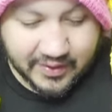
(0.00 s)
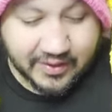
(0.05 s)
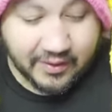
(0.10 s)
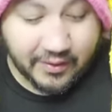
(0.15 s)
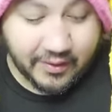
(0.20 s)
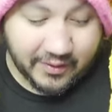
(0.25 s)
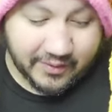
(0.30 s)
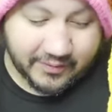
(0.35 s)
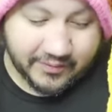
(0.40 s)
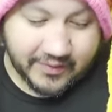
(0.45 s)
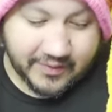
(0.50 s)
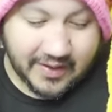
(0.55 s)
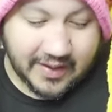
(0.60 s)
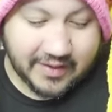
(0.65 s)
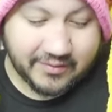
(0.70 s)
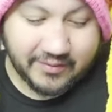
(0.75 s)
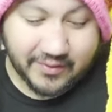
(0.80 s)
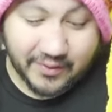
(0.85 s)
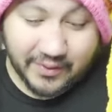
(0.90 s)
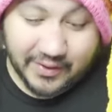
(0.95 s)
Oh,
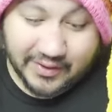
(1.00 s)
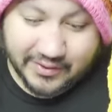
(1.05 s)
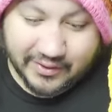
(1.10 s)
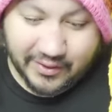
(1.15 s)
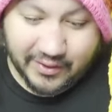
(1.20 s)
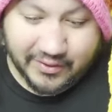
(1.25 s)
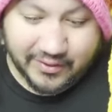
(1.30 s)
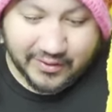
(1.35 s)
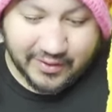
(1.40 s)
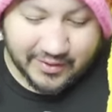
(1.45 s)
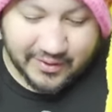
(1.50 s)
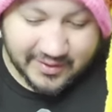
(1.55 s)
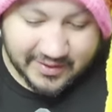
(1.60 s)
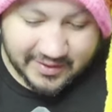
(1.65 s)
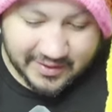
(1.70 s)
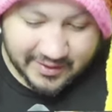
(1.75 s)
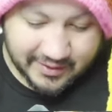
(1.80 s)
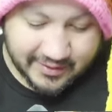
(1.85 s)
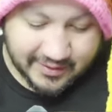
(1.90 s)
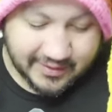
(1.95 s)
not three Charizards in
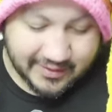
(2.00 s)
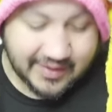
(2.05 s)
there.